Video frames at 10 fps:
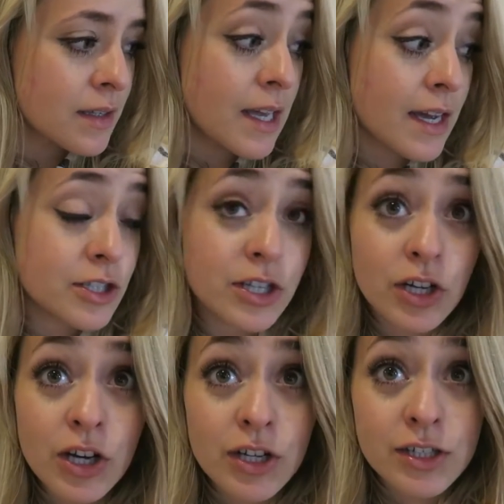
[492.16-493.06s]
like yeah, she
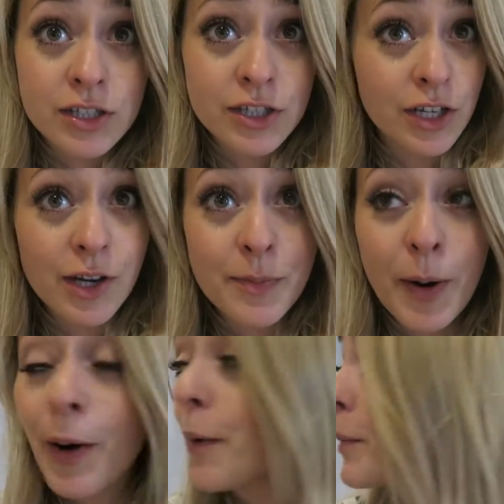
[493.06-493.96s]
could. Weeks, she could, could
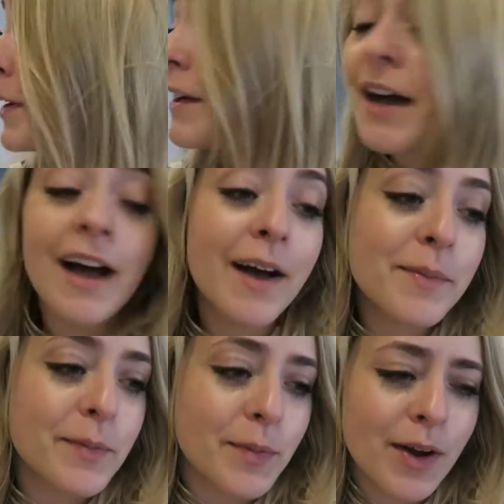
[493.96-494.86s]
pop. pop.
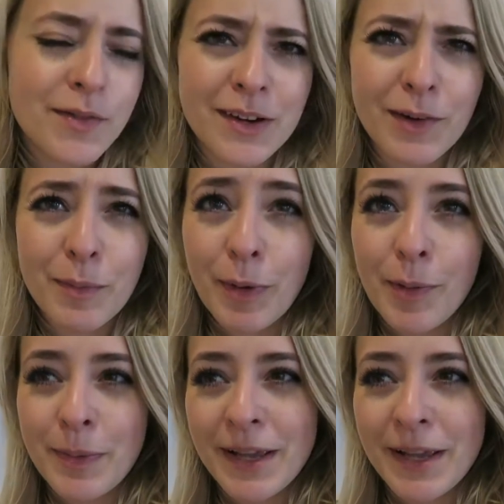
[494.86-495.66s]
Um, well, hopefully not pop,